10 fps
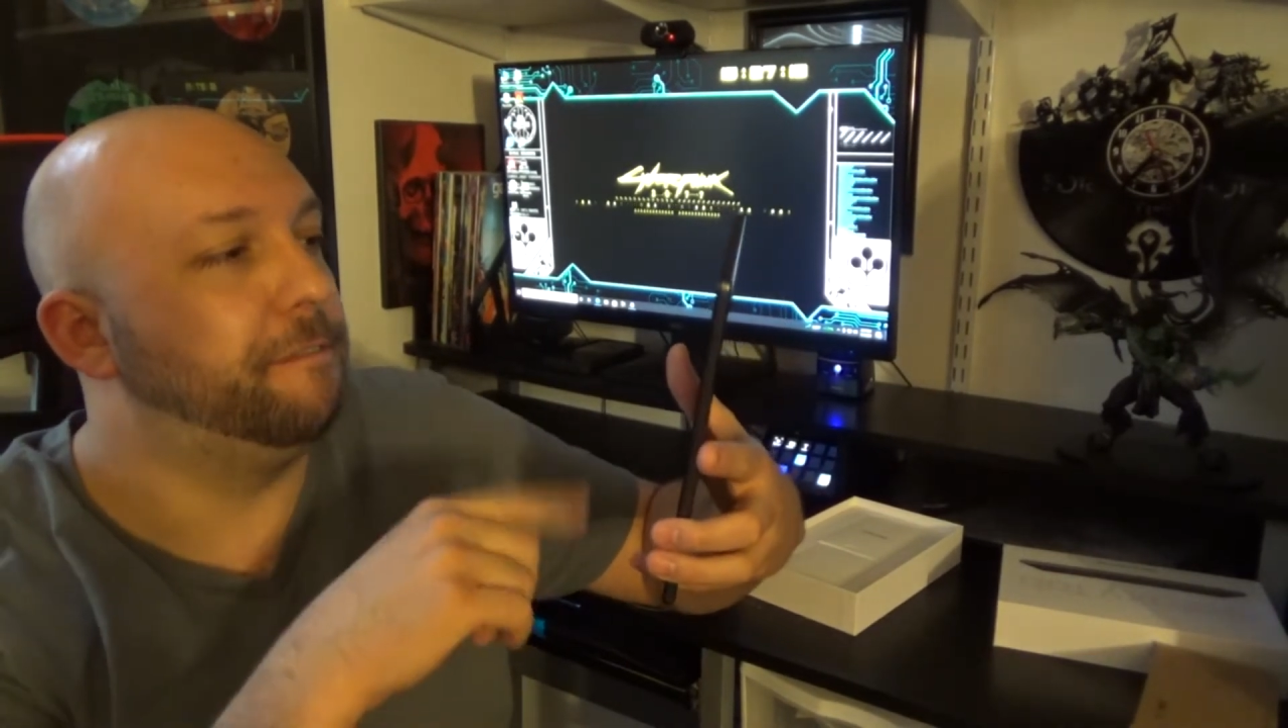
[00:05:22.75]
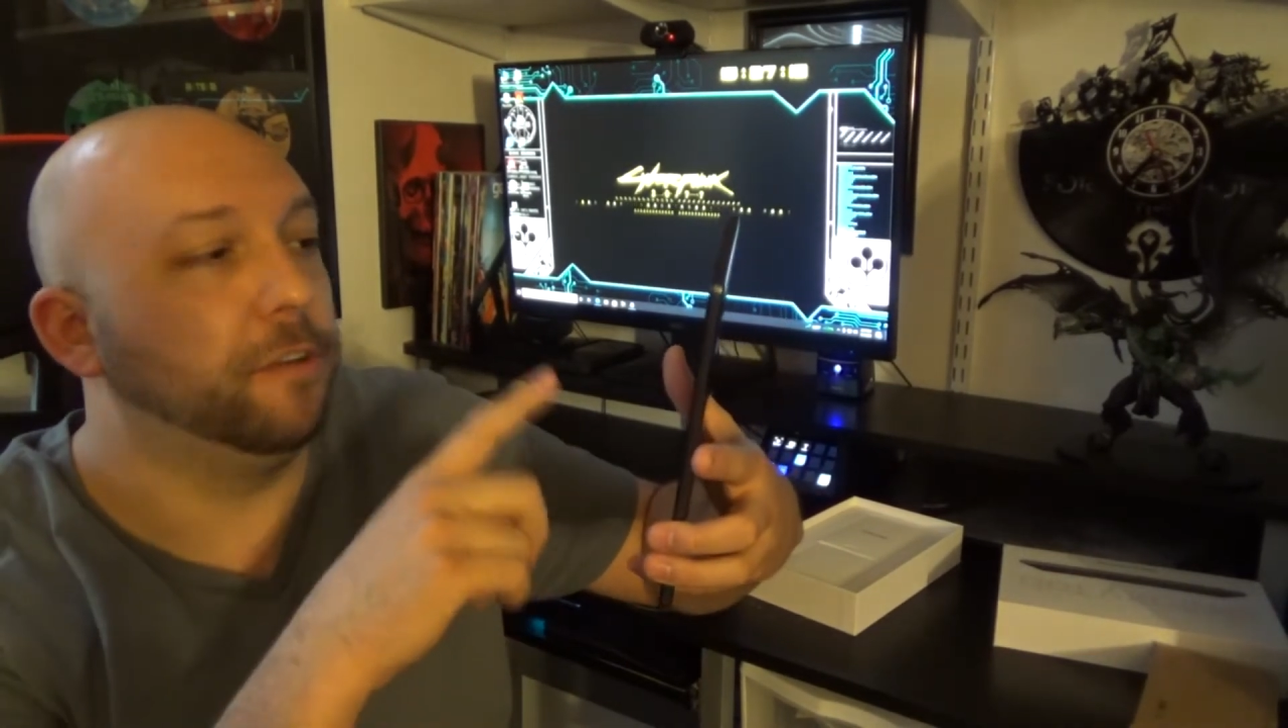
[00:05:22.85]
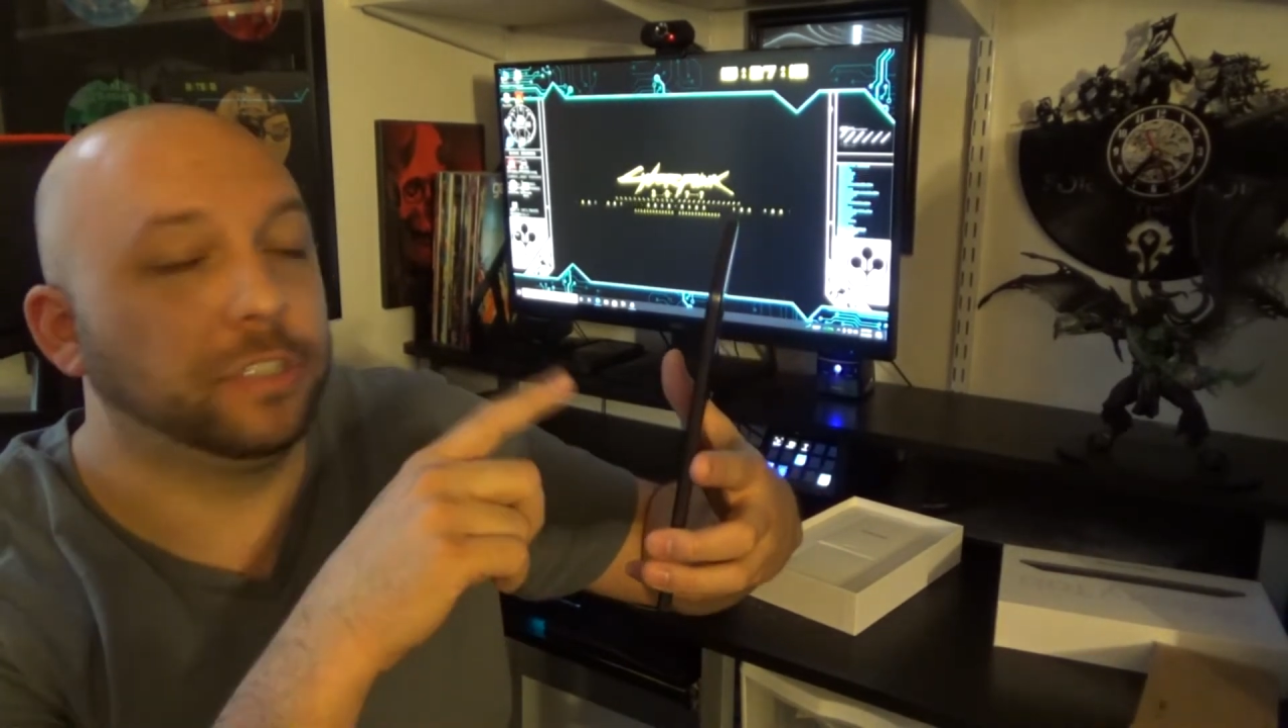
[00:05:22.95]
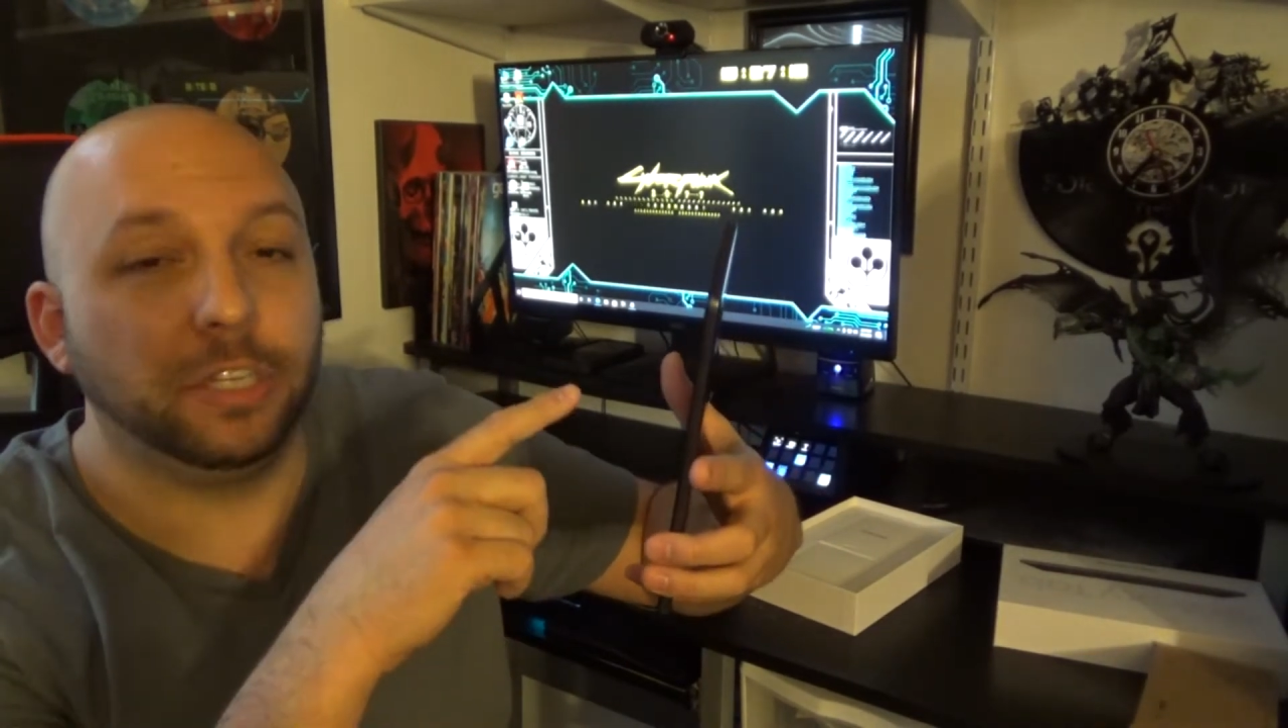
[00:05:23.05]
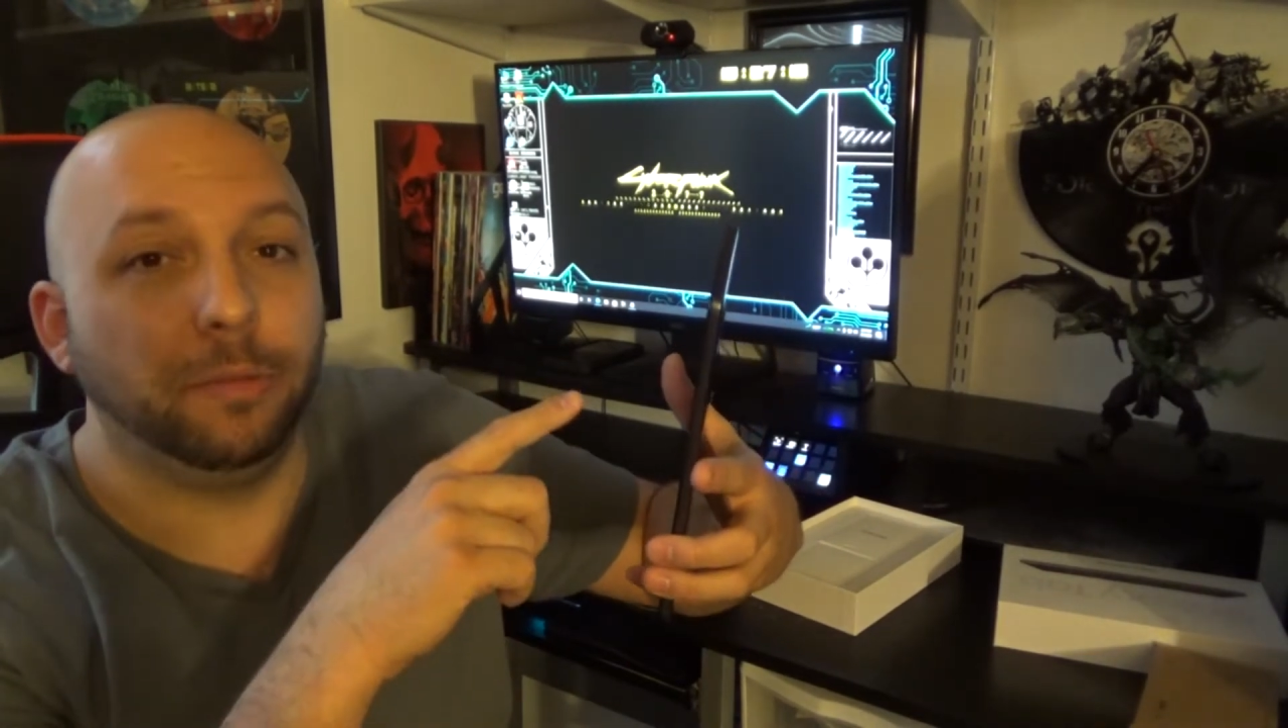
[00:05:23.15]

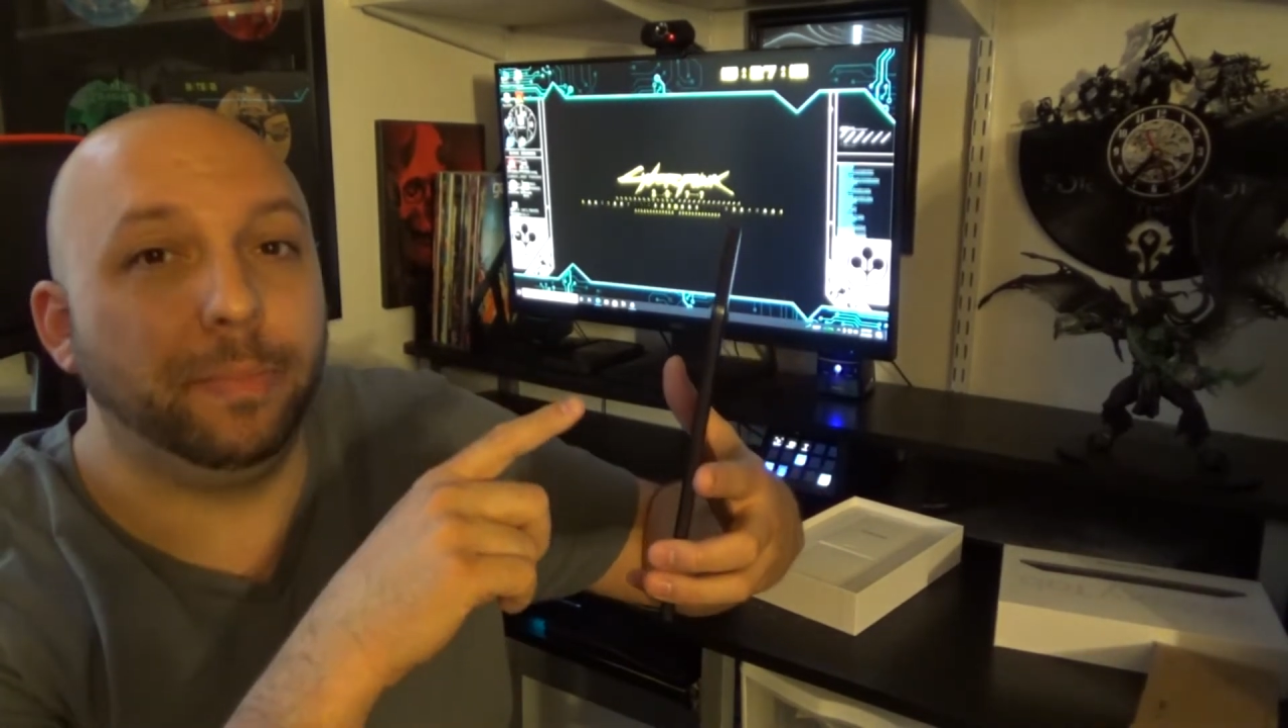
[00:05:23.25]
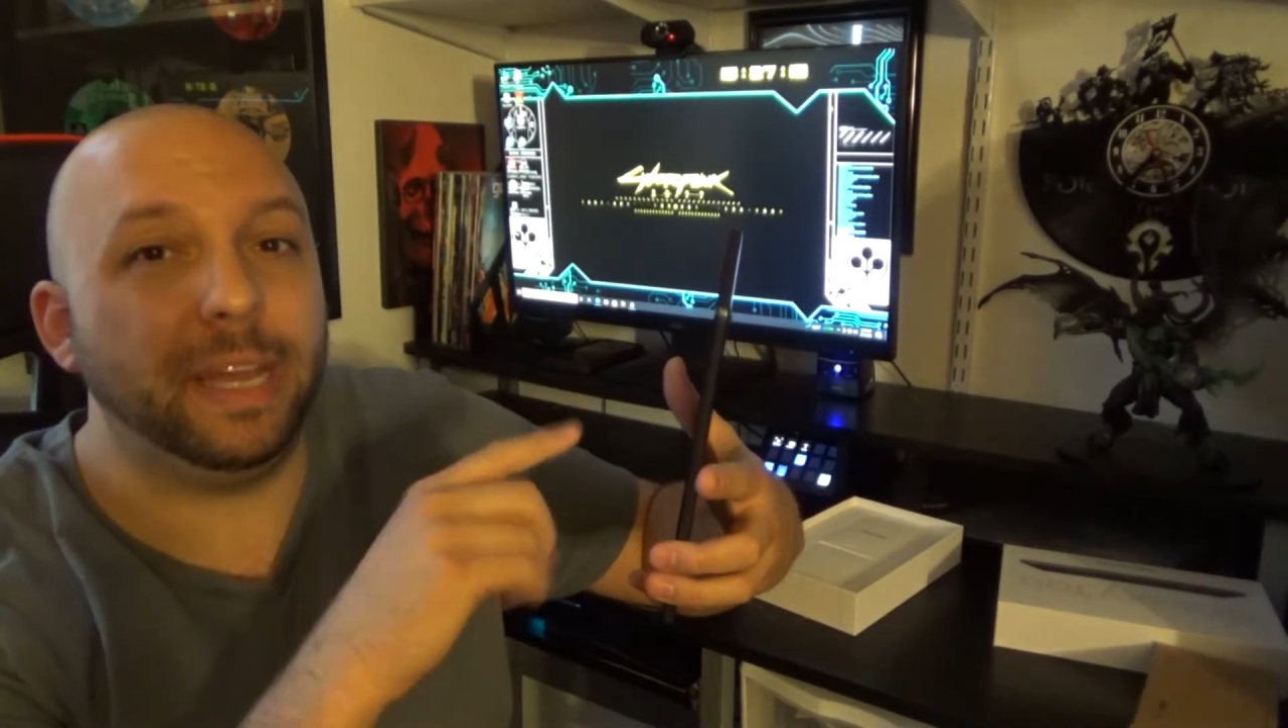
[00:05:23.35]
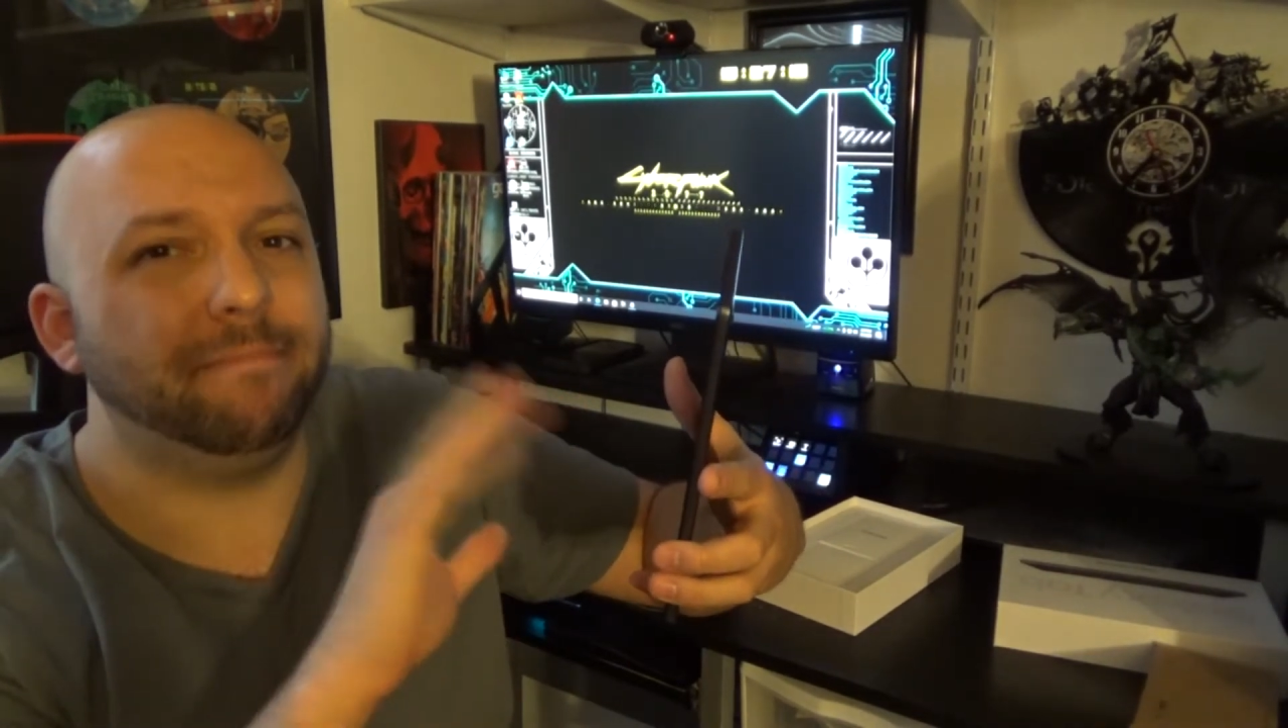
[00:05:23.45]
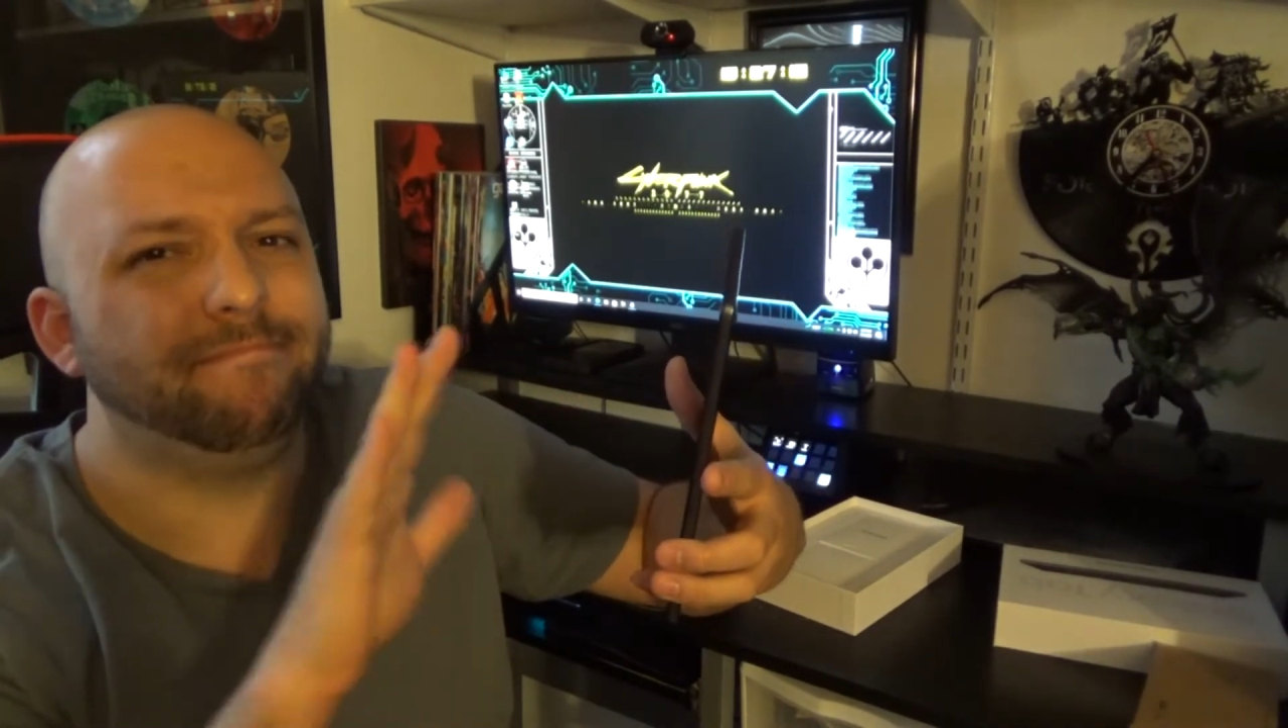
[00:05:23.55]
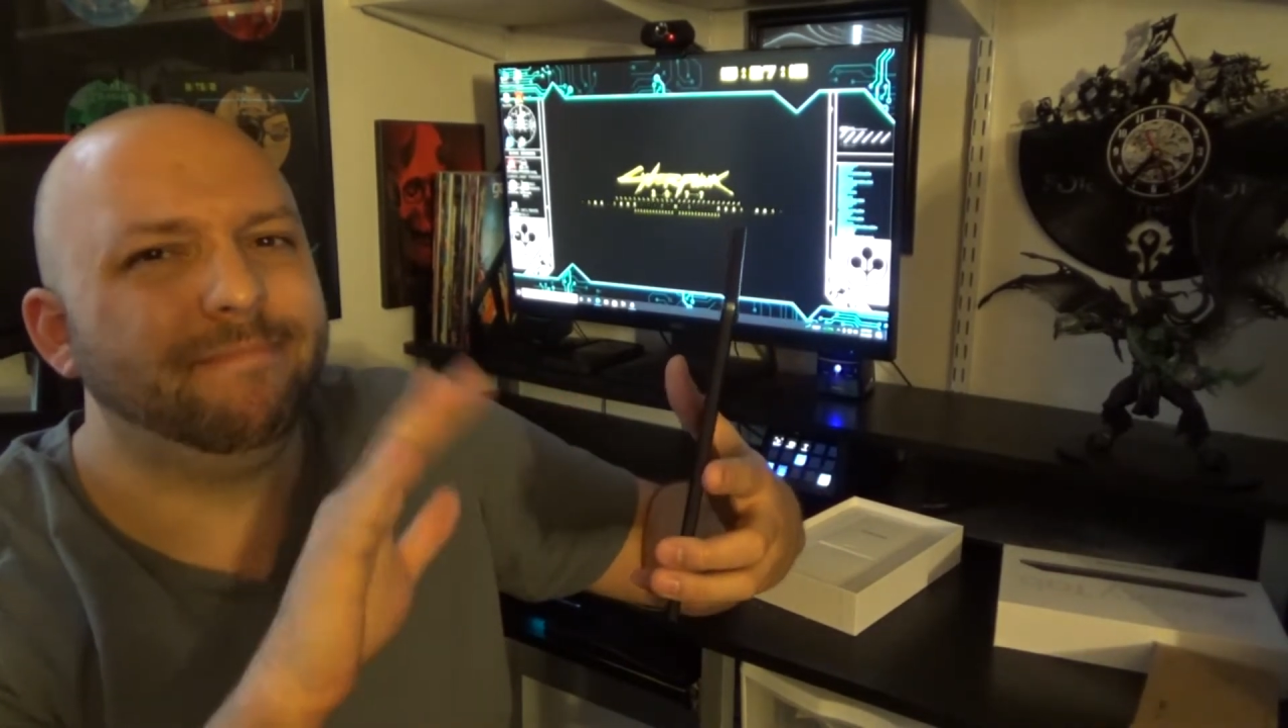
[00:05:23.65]
first little bit,